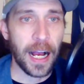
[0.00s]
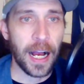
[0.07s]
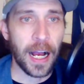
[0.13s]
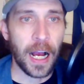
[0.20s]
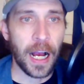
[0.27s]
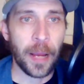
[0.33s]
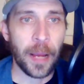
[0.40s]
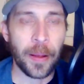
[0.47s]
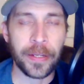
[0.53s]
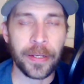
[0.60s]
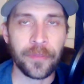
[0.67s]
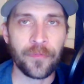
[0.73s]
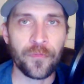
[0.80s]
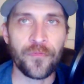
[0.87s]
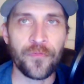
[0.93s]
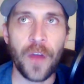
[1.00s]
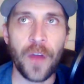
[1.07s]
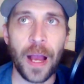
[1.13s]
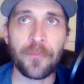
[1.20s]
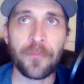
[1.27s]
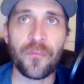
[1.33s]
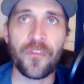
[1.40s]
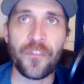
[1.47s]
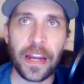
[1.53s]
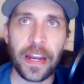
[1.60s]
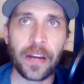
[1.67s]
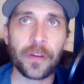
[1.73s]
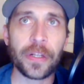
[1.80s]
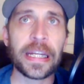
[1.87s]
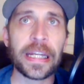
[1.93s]
I'm
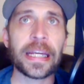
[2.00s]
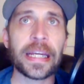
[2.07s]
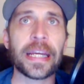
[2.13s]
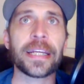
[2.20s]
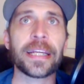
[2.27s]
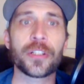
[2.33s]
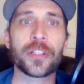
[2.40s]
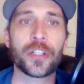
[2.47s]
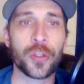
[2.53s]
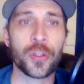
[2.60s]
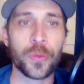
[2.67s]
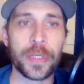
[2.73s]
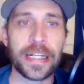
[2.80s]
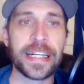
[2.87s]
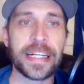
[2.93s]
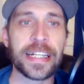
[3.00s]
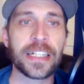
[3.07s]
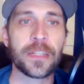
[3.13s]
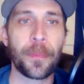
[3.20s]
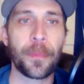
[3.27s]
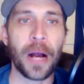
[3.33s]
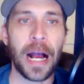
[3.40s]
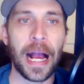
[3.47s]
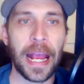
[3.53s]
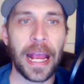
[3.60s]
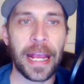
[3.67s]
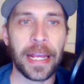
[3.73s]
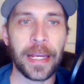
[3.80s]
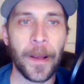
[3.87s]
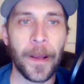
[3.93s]
very intrigued
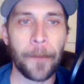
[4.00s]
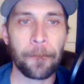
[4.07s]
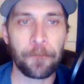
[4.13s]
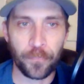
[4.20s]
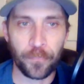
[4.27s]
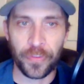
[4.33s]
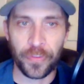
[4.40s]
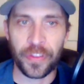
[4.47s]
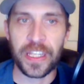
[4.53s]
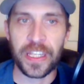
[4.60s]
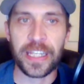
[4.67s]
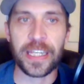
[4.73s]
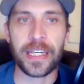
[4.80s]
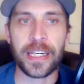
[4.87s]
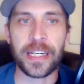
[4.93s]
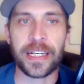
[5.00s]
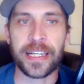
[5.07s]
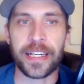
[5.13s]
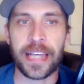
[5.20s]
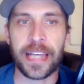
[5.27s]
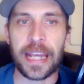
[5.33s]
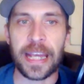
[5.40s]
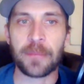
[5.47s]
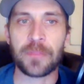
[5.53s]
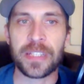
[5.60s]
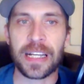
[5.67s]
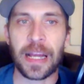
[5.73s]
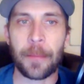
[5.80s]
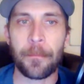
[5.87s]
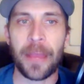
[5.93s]
by the games that
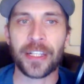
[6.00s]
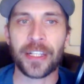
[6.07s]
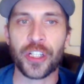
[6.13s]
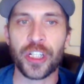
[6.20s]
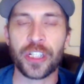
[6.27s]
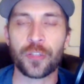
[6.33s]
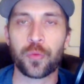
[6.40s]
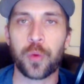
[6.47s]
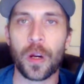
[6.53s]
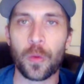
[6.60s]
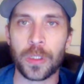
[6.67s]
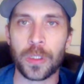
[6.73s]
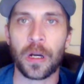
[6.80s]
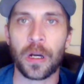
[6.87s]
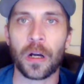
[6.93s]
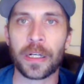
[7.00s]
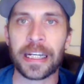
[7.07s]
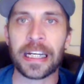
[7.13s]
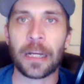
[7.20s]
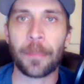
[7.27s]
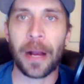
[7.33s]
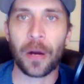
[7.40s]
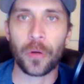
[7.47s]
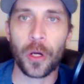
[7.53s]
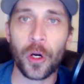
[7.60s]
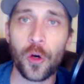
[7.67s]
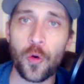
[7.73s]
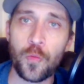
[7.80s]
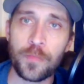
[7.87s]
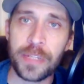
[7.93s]
I mentioned where we're talking about
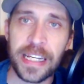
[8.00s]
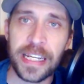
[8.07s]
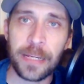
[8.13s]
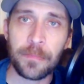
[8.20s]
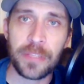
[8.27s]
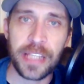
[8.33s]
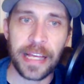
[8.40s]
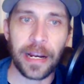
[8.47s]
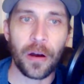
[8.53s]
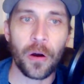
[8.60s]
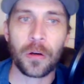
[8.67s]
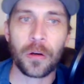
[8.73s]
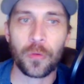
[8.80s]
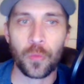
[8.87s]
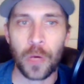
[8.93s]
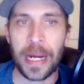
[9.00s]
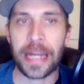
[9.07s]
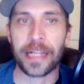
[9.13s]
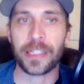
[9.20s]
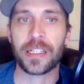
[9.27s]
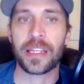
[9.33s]
home teams that aren't ranked.